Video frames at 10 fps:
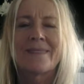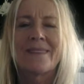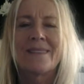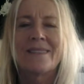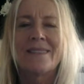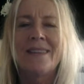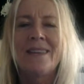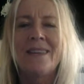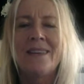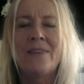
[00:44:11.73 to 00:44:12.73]
and
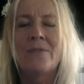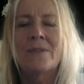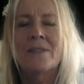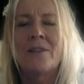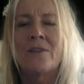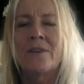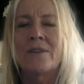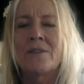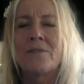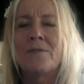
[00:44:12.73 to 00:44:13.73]
staying here as long
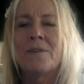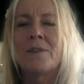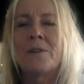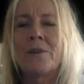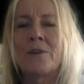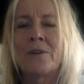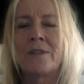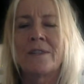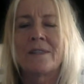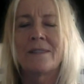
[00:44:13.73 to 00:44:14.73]
as you feel
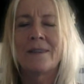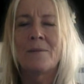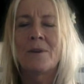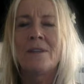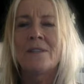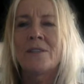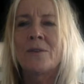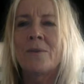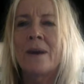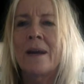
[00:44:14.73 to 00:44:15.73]
good. I'm going
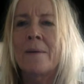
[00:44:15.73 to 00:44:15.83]
to